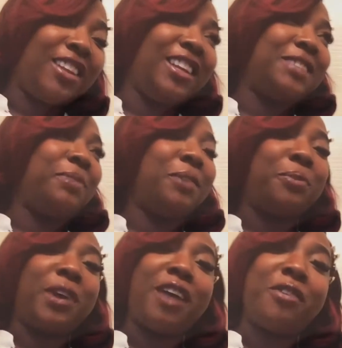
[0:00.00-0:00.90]
these
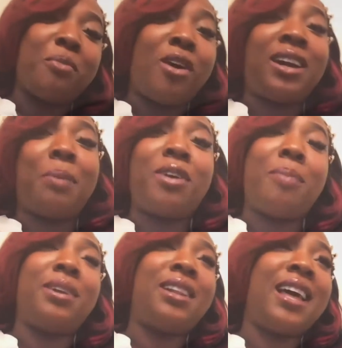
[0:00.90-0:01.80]
people. Every morning I'm
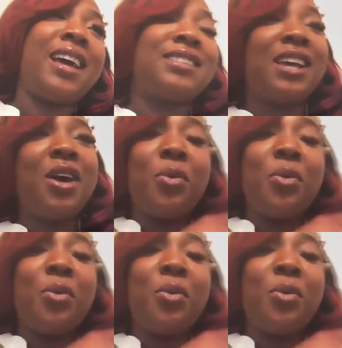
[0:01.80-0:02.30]
coming to class.